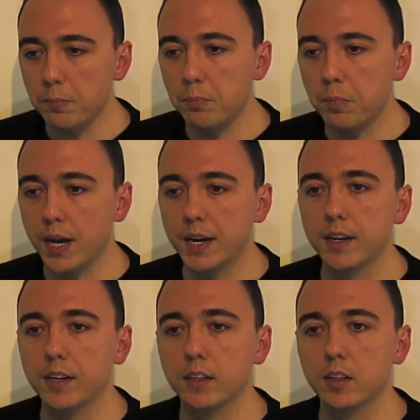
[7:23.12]
But
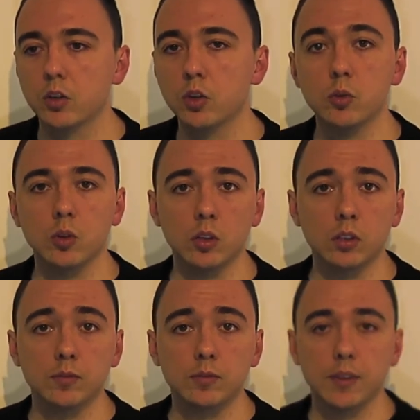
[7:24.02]
Google,
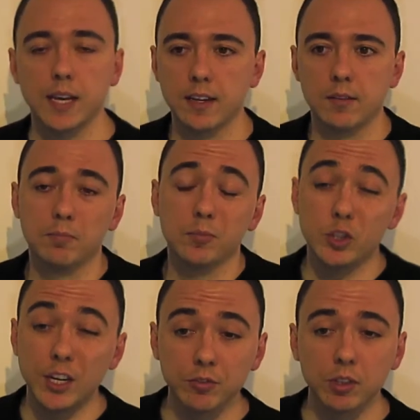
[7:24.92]
and
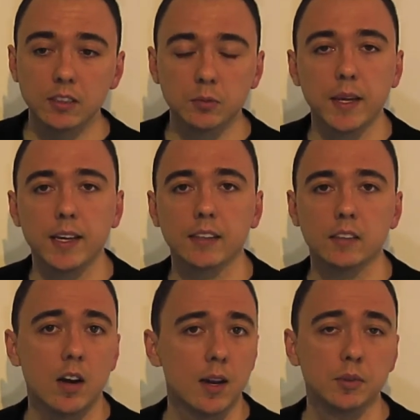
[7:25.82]
generally speaking,
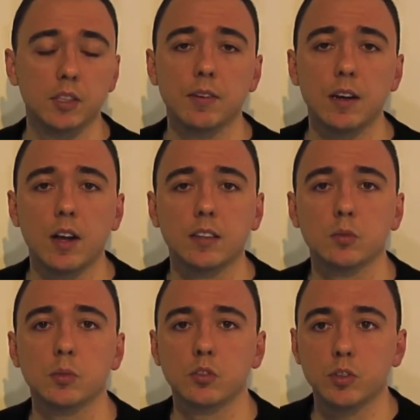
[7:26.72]
90% of our
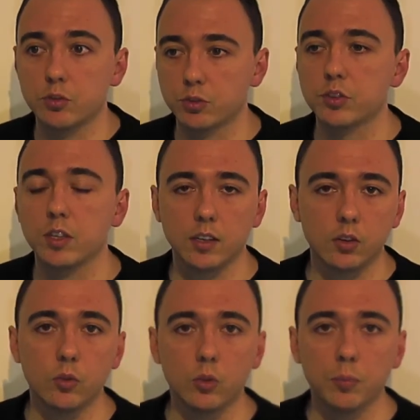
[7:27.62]
customers are interested in
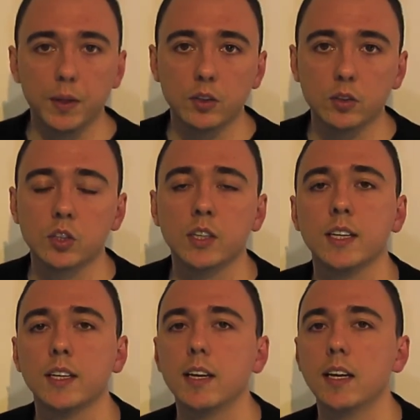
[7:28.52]
Google because
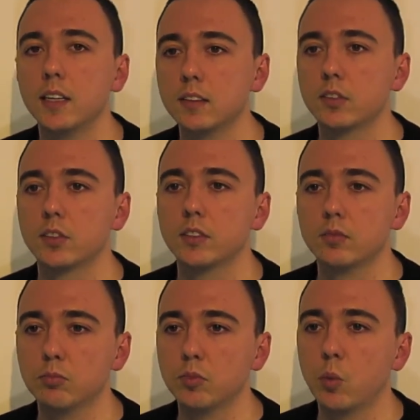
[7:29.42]
it is
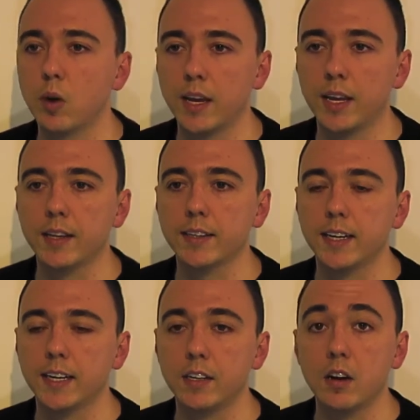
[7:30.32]
the way
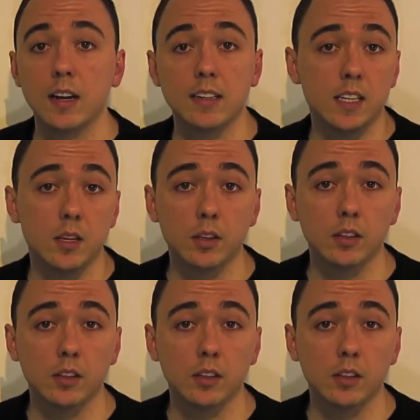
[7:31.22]
92%